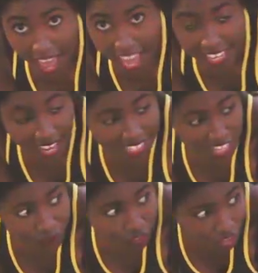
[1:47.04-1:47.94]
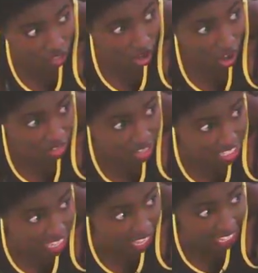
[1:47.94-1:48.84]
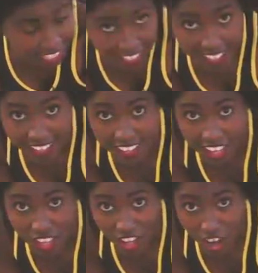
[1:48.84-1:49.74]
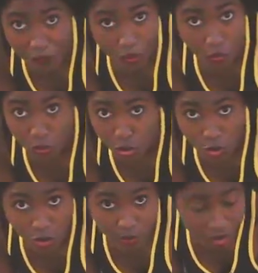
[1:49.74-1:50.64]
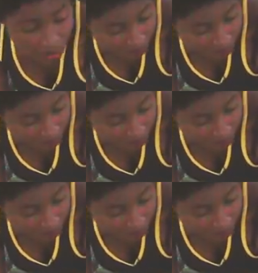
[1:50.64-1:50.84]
and as if to the other side of the room.